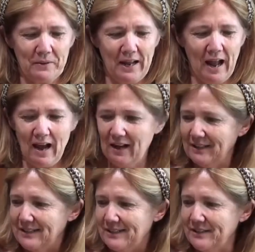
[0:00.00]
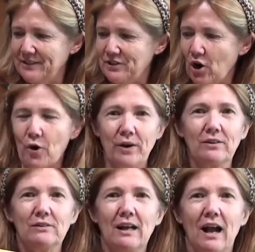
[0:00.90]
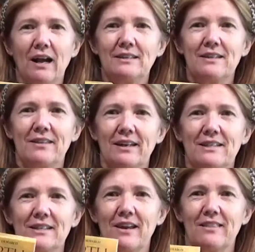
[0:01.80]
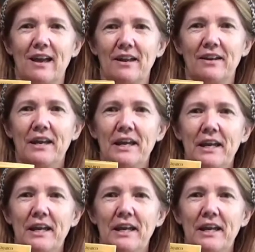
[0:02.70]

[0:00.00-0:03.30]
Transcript: cards and oracle cards and things like that,